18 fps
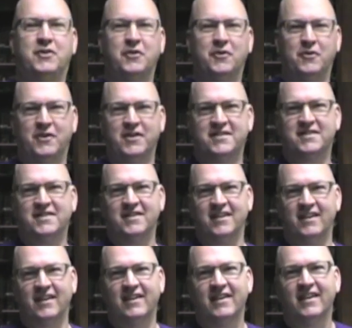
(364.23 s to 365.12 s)
to, to, its
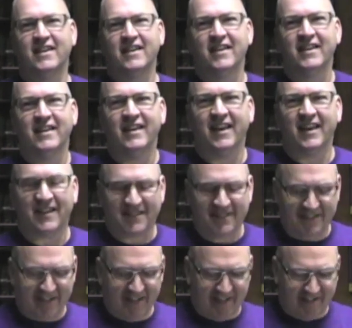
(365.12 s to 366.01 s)
uh,
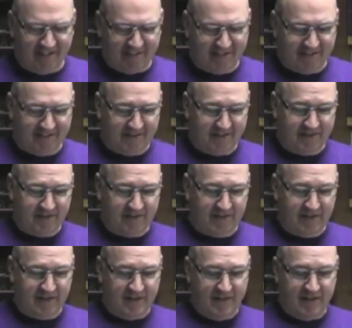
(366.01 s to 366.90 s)
extent.
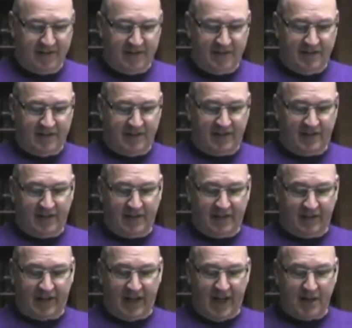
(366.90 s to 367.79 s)

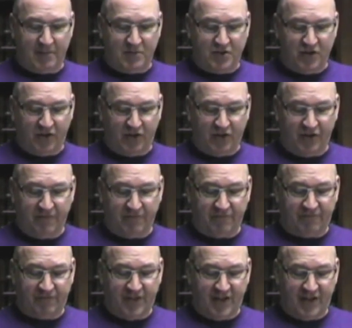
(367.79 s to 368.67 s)
Uh, games you couldn't
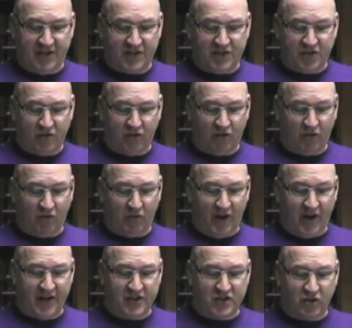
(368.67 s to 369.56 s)
finish or
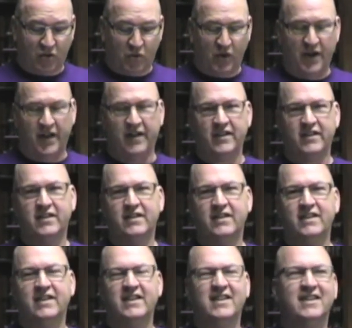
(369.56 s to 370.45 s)
rage quit.
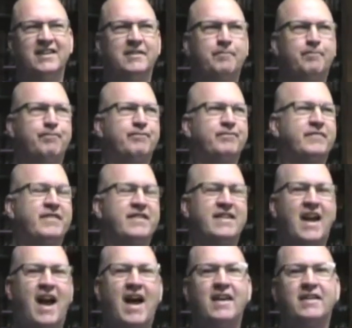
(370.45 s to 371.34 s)

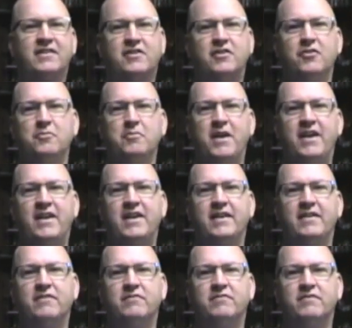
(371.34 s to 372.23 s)
Not too
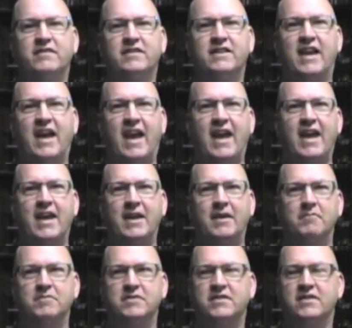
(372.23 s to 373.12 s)
many
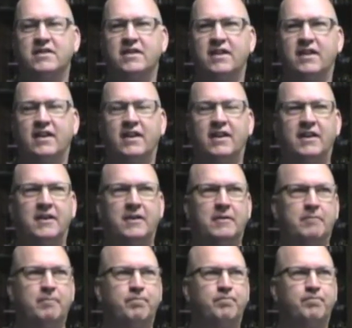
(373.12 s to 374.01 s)
games.
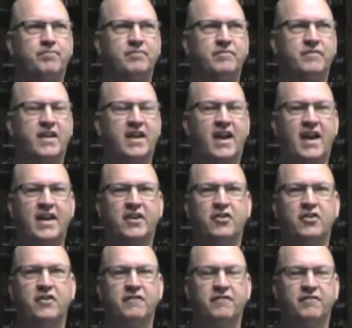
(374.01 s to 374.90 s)
Um, that I
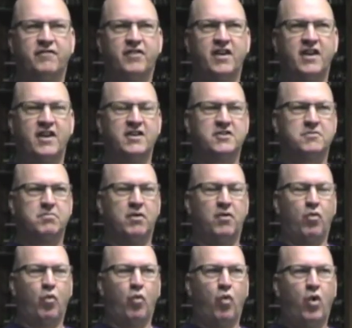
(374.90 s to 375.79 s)
couldn't finish,
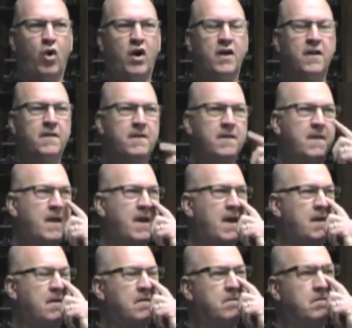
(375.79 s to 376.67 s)
but one
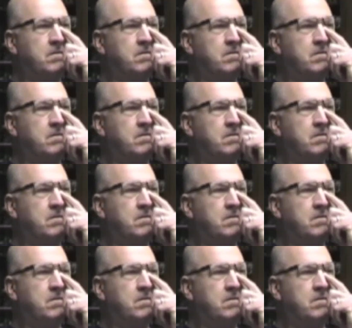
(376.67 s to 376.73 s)
that